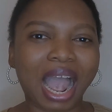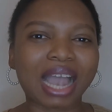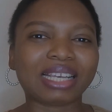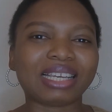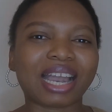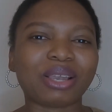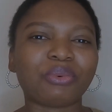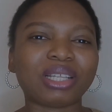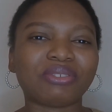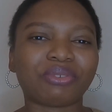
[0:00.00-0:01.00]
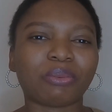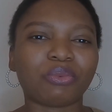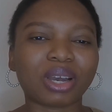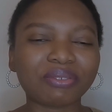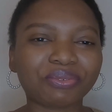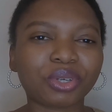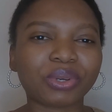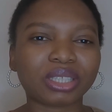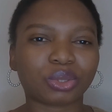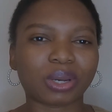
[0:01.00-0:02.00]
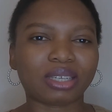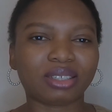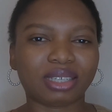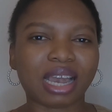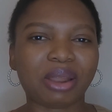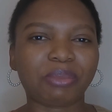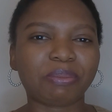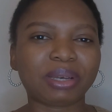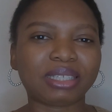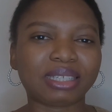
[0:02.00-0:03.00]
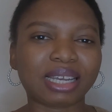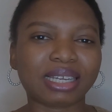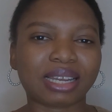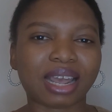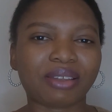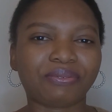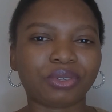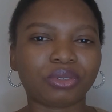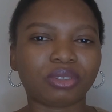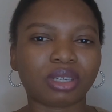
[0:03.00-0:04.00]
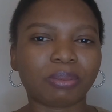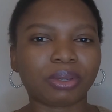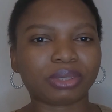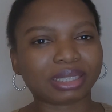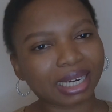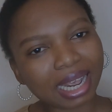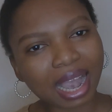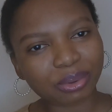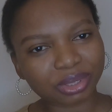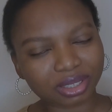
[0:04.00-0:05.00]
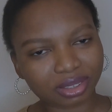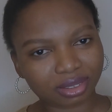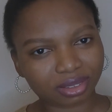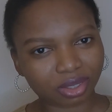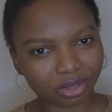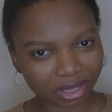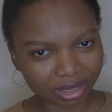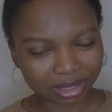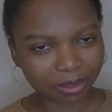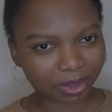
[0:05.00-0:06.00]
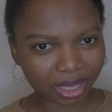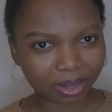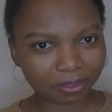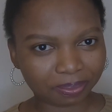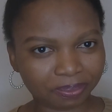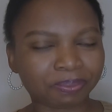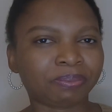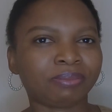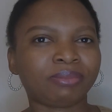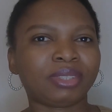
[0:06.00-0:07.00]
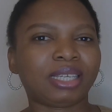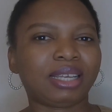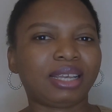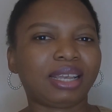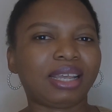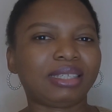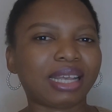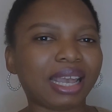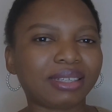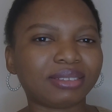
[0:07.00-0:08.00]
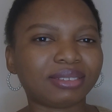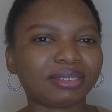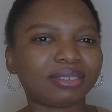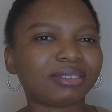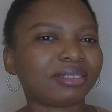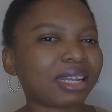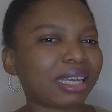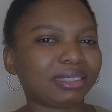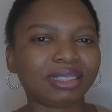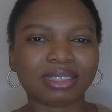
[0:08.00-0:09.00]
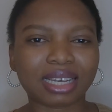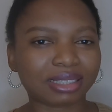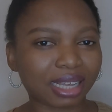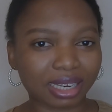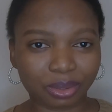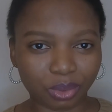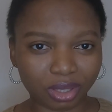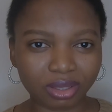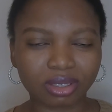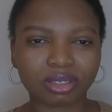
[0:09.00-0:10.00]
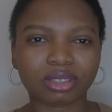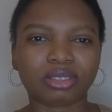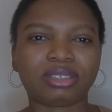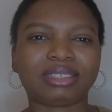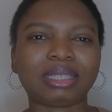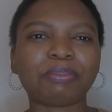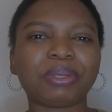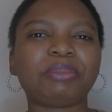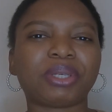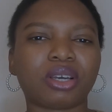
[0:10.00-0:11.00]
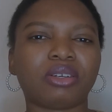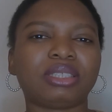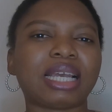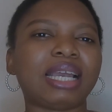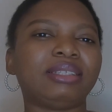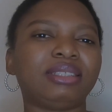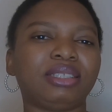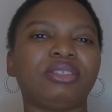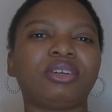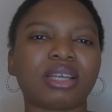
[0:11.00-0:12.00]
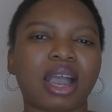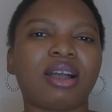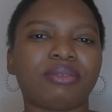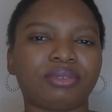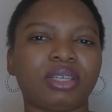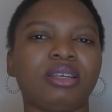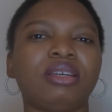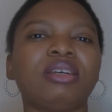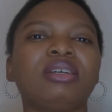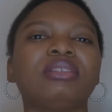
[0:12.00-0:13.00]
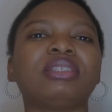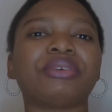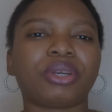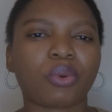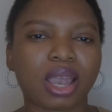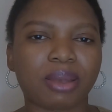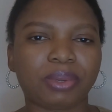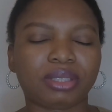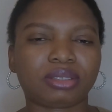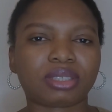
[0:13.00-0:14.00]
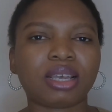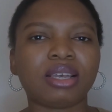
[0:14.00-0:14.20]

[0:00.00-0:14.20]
I went from one viewing to another. I remember the day that I viewed about 3 houses on the same day. And then I didn't get anyone simply because I did not have the requirement.